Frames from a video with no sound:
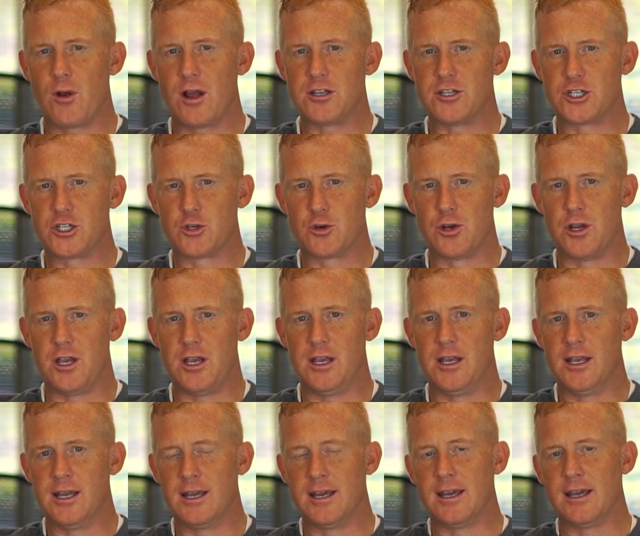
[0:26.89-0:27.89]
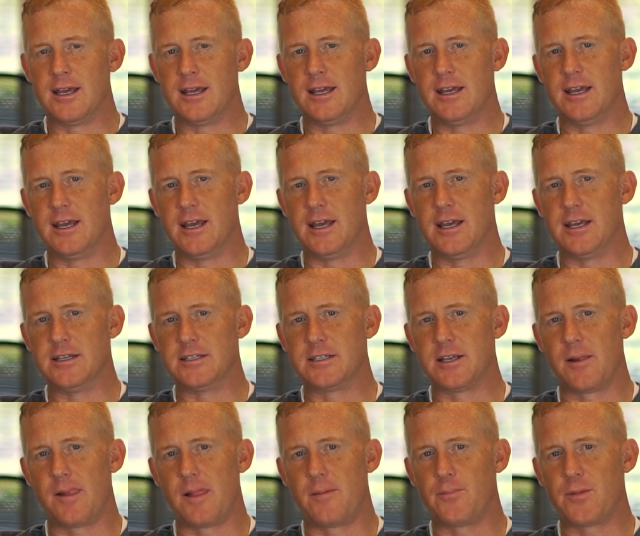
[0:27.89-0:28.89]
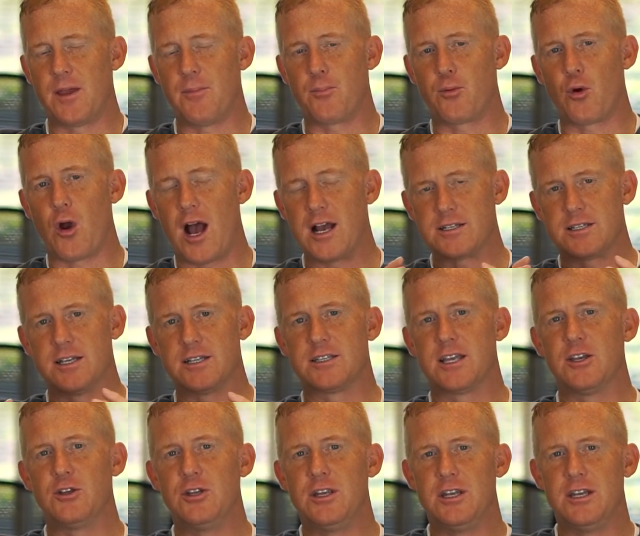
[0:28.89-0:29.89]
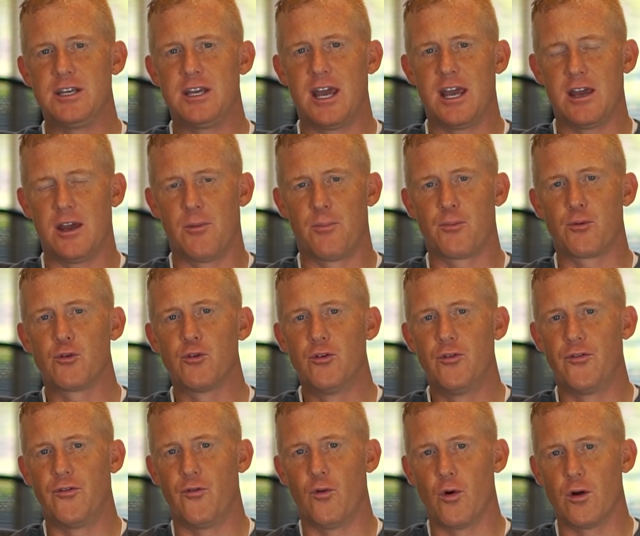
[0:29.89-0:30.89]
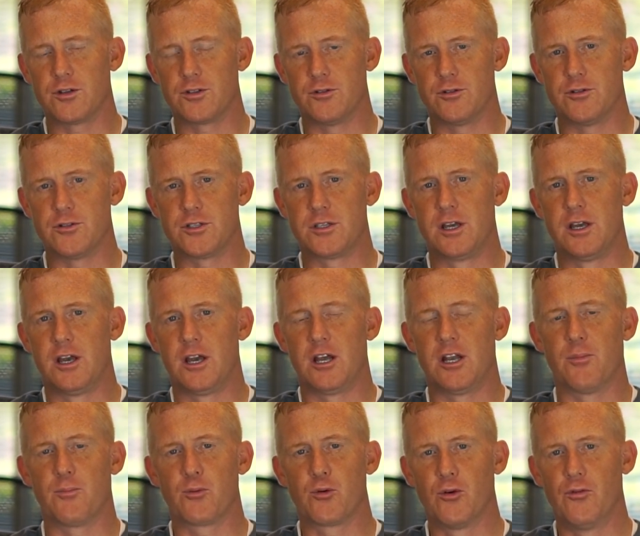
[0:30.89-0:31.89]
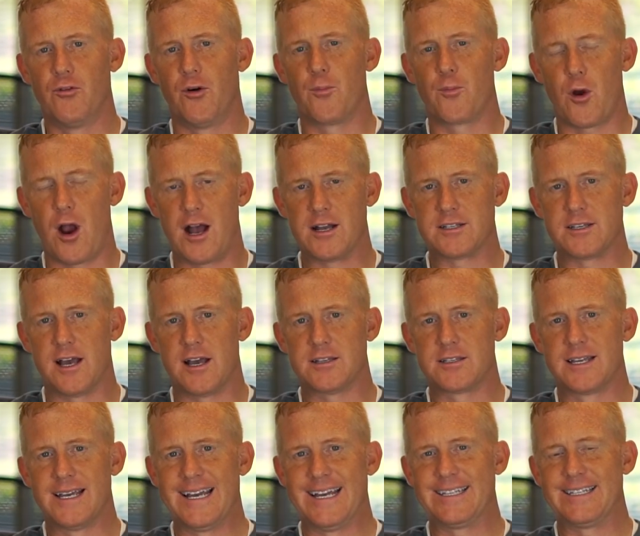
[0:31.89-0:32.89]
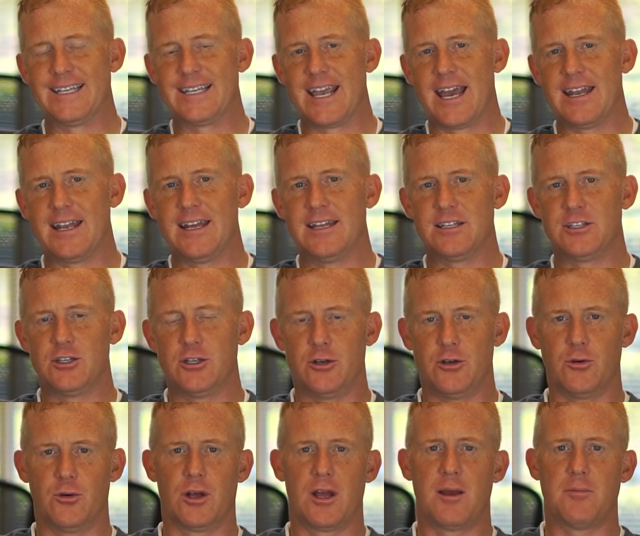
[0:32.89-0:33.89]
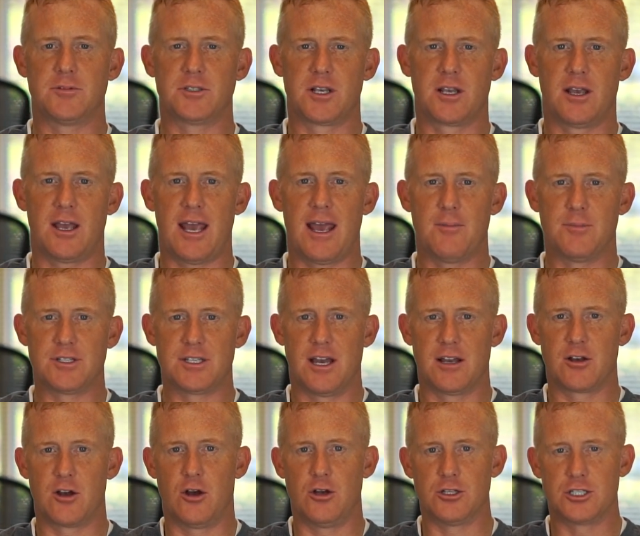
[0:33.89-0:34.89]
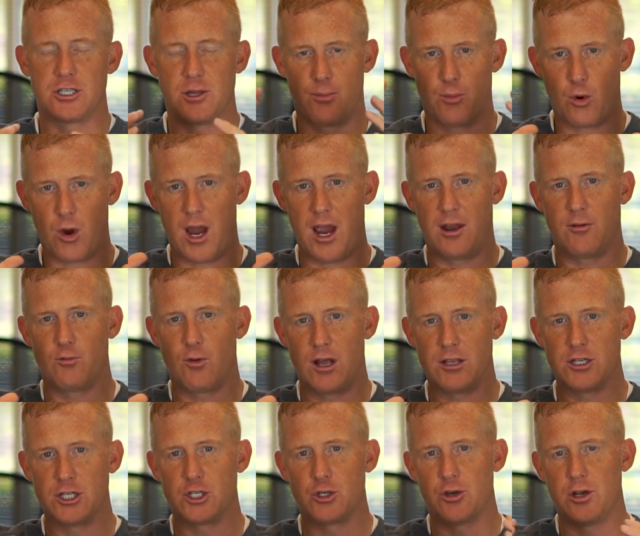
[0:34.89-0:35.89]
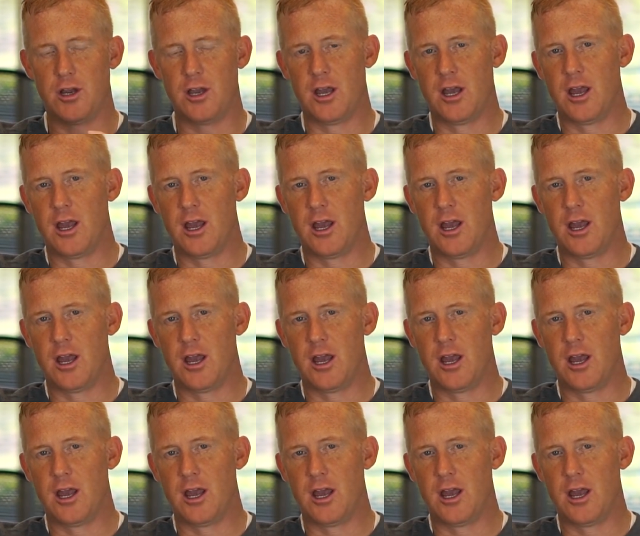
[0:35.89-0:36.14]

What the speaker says: registry is a process that you need to get approved for. So there's an approval process to get into Amazon calls the brand registry.